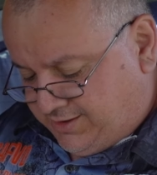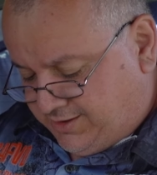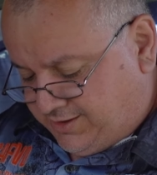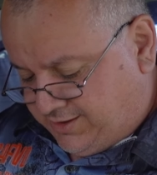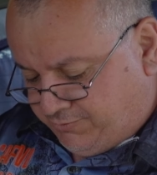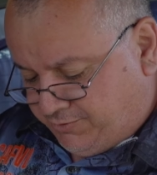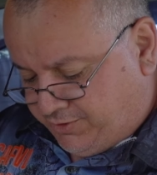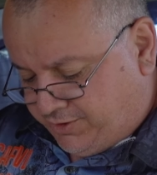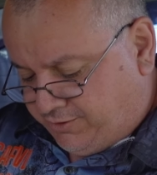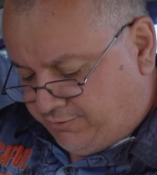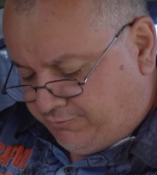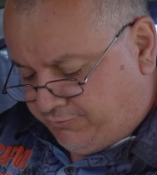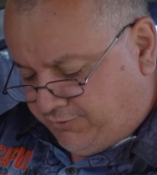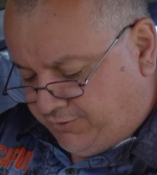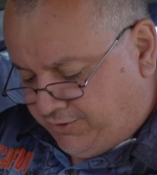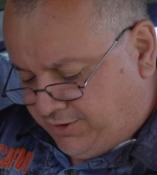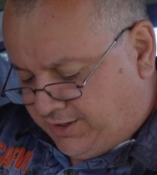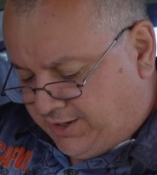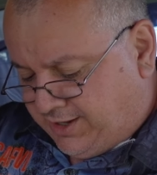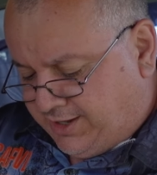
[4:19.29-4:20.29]
But what I'll
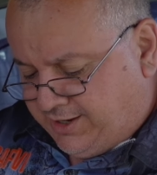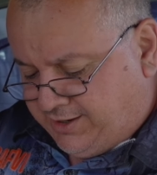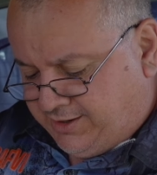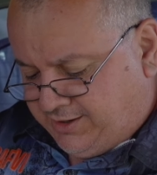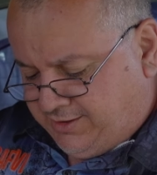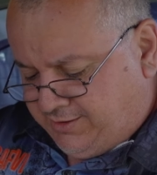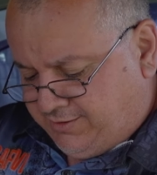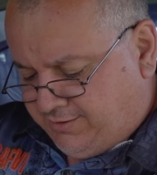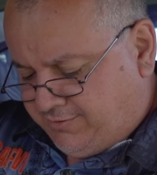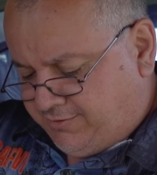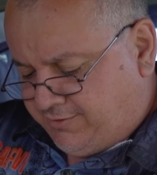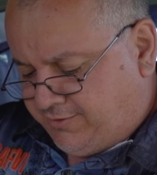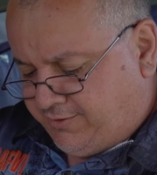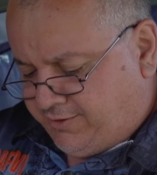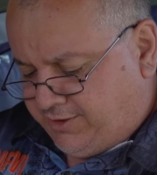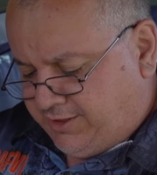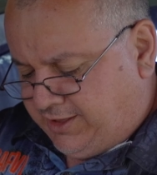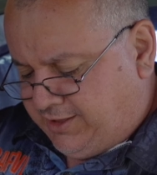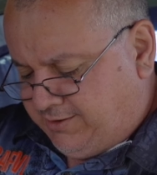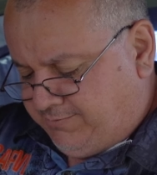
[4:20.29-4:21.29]
do later is
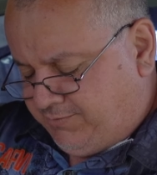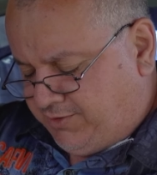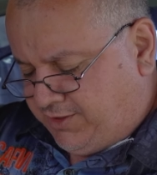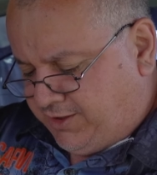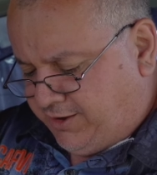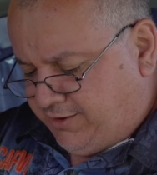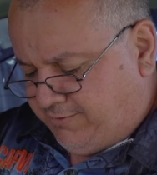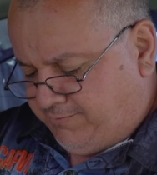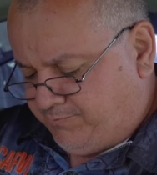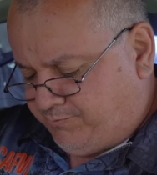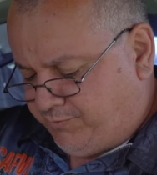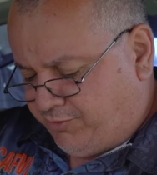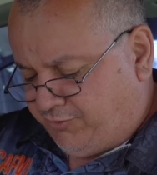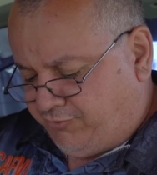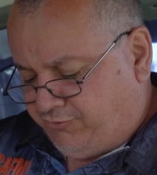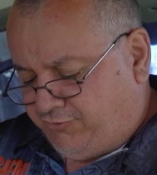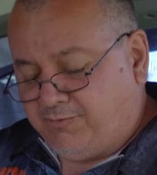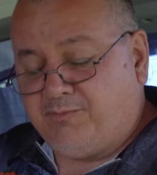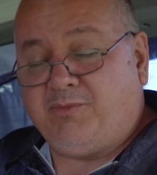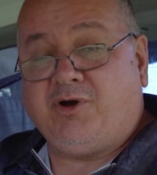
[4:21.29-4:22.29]
I am going
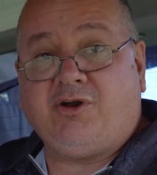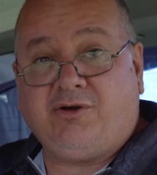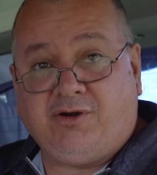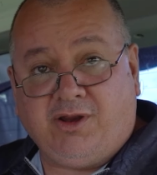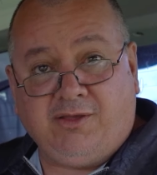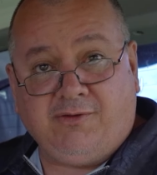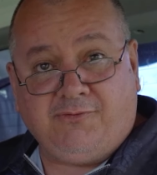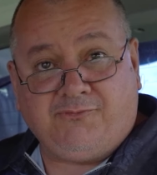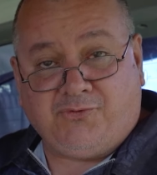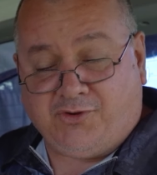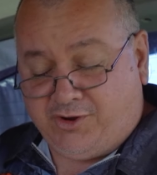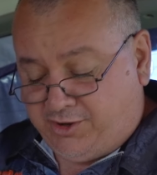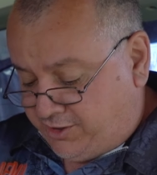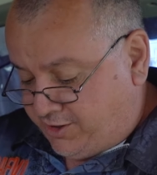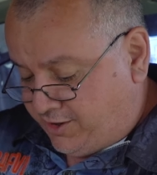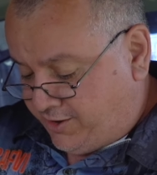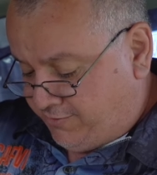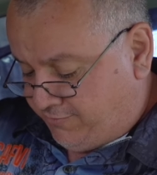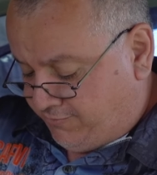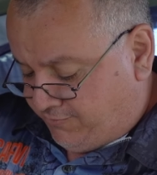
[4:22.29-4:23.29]
by tomorrow if I
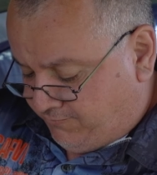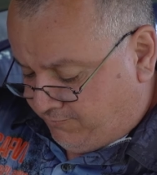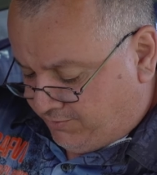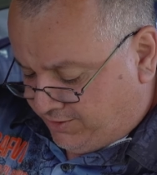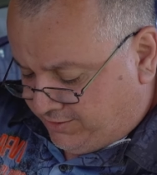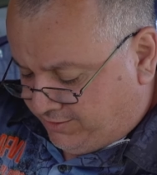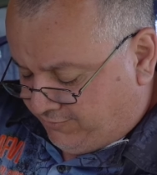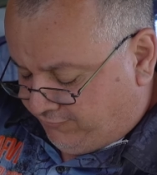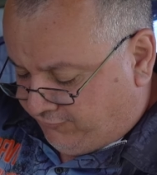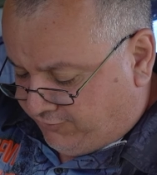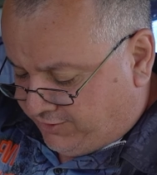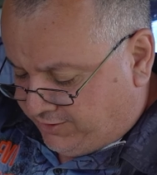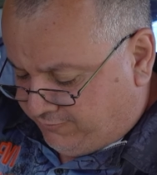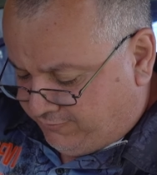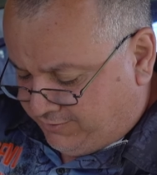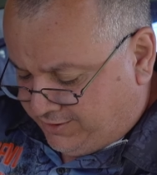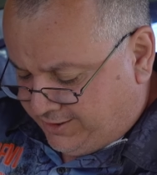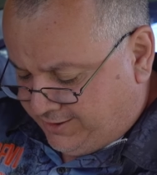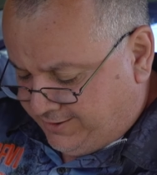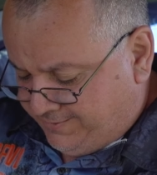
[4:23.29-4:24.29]
don't run the
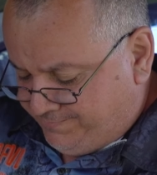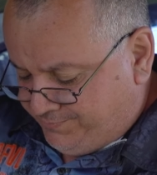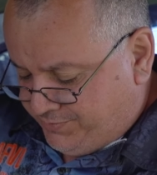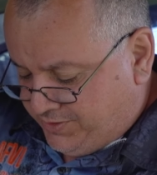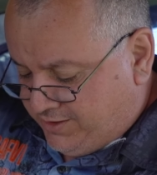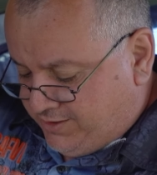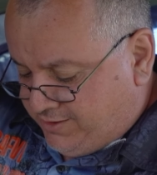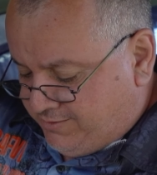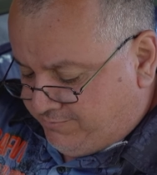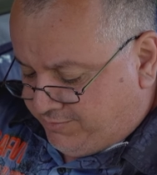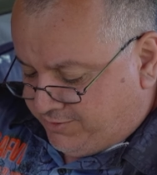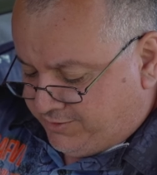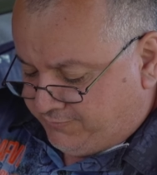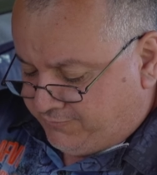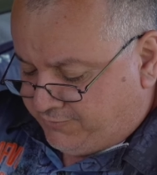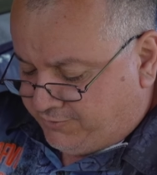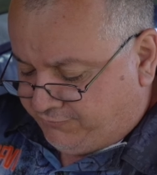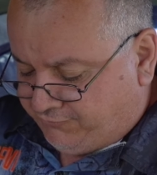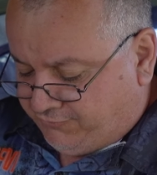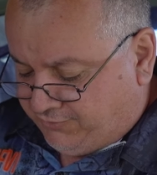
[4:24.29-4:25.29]
generator. But
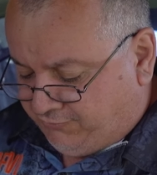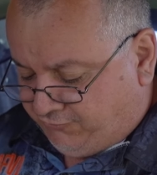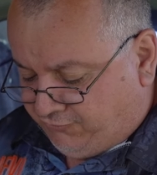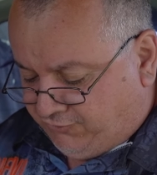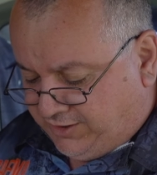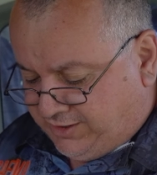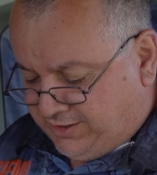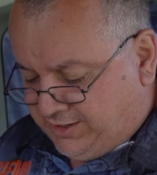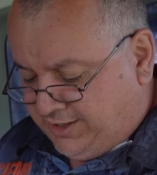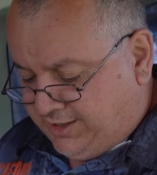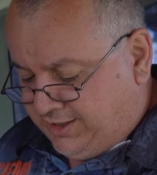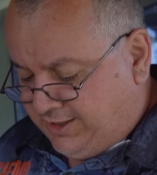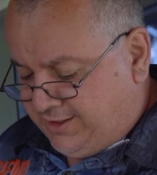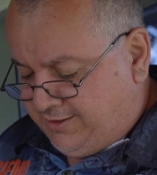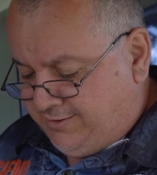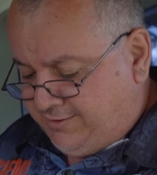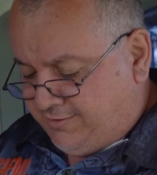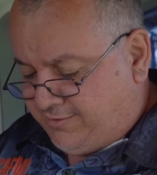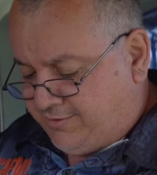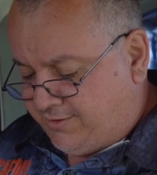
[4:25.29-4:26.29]
I've got the gen
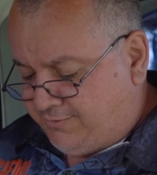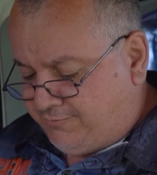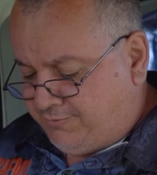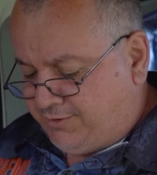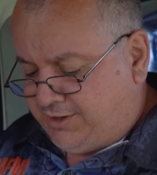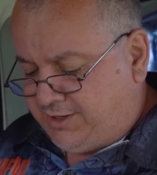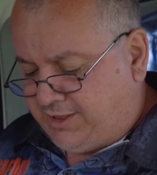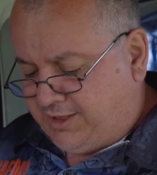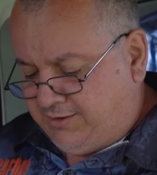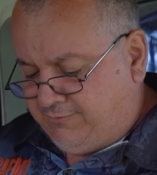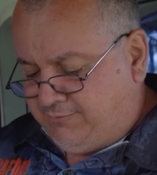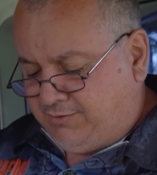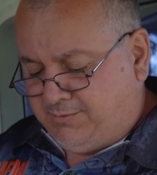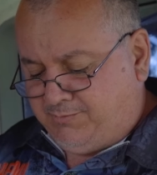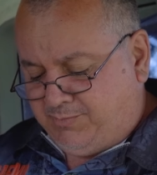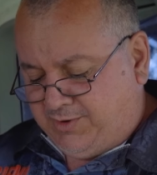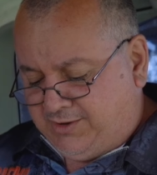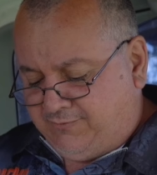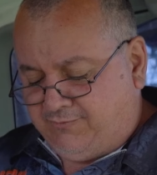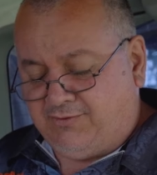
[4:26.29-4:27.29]
here, so I want to give it
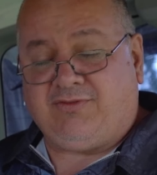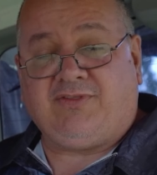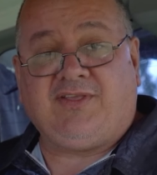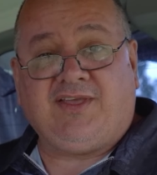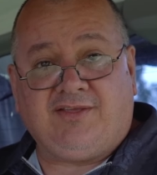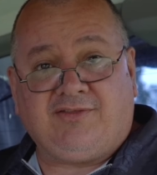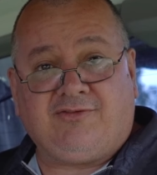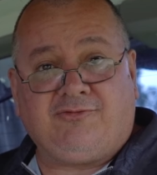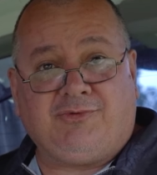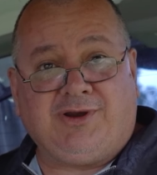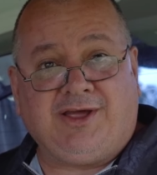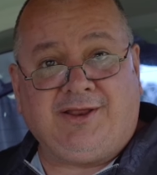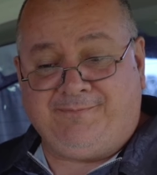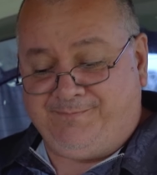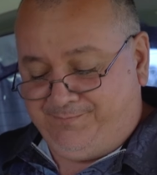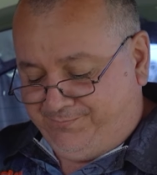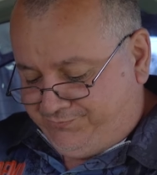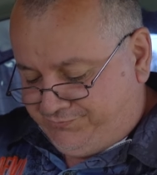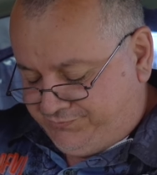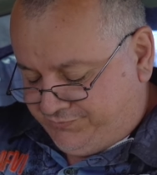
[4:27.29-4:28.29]
a bit of a test
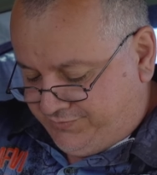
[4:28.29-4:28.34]
run